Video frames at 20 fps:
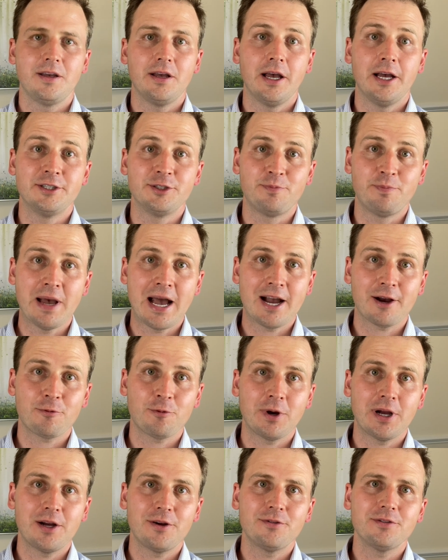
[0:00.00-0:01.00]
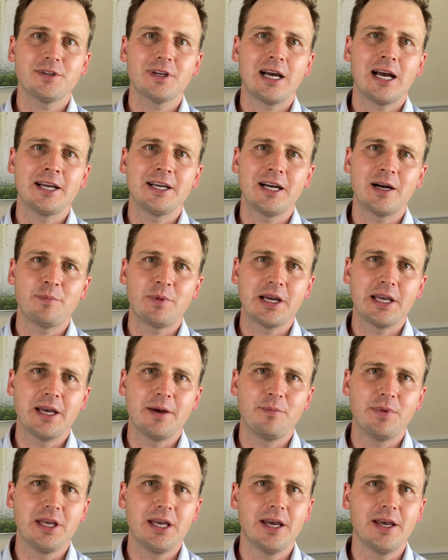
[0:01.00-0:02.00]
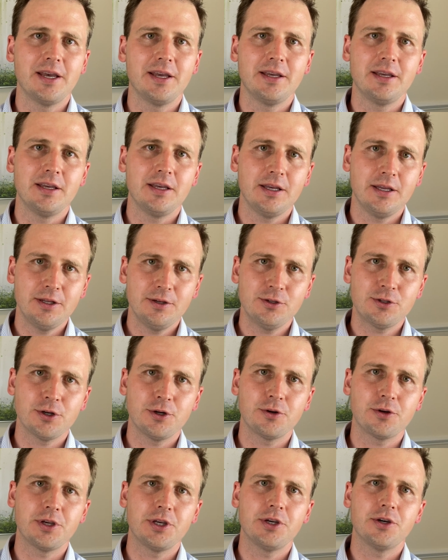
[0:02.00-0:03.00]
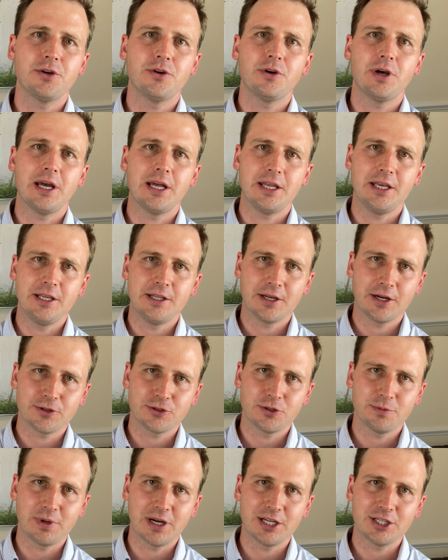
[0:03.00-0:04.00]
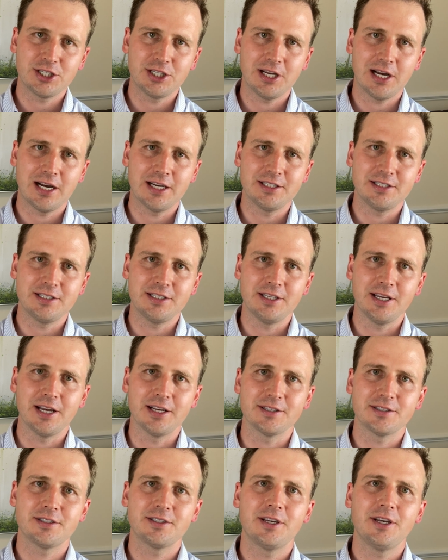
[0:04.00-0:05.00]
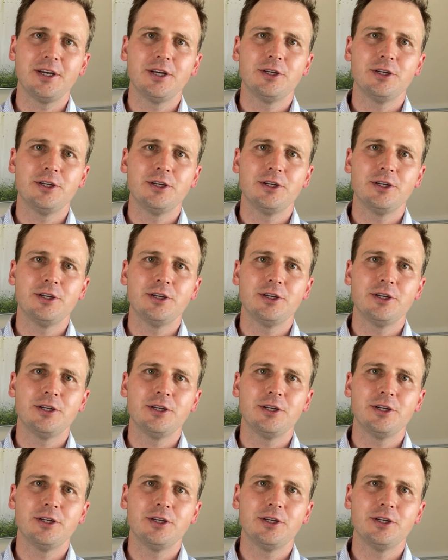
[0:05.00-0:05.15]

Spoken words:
As background, I got my MBA in Tokyo at Hitatsubashi ICS.